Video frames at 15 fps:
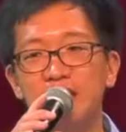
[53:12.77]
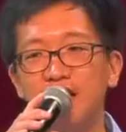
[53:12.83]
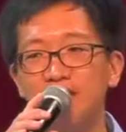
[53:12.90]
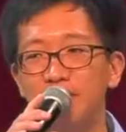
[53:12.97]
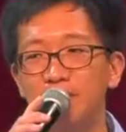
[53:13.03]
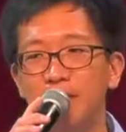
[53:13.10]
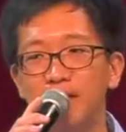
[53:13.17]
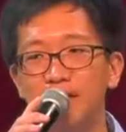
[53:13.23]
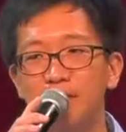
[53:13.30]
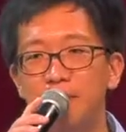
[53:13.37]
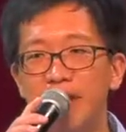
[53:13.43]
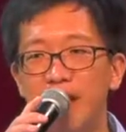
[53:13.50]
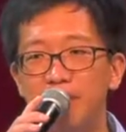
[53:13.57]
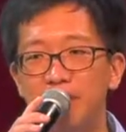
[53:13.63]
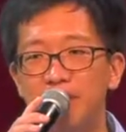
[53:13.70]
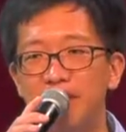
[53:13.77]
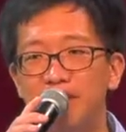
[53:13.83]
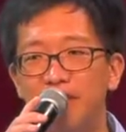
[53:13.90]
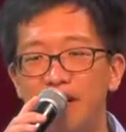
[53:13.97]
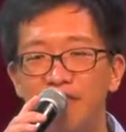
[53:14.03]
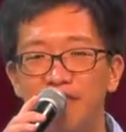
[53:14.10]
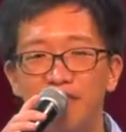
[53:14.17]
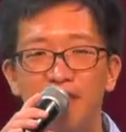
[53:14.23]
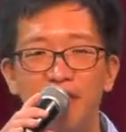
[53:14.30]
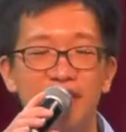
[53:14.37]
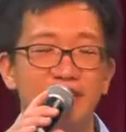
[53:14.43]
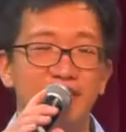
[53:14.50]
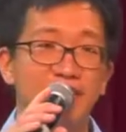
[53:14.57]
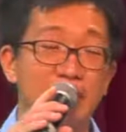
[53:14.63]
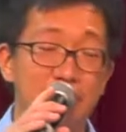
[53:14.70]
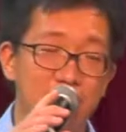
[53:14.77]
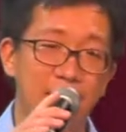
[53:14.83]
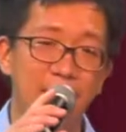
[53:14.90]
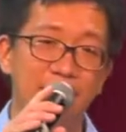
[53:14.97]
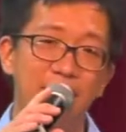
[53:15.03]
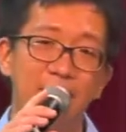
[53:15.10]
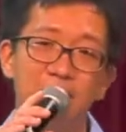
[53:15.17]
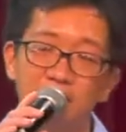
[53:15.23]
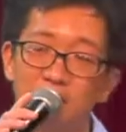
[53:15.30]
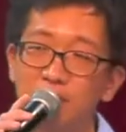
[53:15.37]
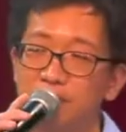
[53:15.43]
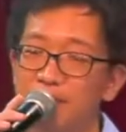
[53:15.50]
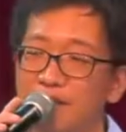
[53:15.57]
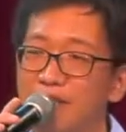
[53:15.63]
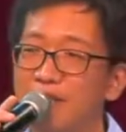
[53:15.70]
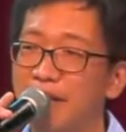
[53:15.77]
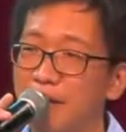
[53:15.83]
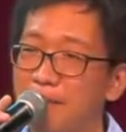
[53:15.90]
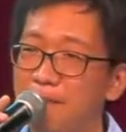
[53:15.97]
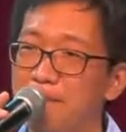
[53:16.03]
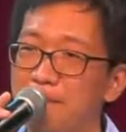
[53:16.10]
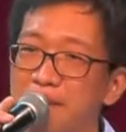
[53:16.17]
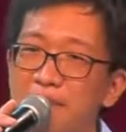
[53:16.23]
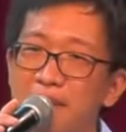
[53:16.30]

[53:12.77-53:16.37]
the house will either be empty or everyone is sleeping most of the time.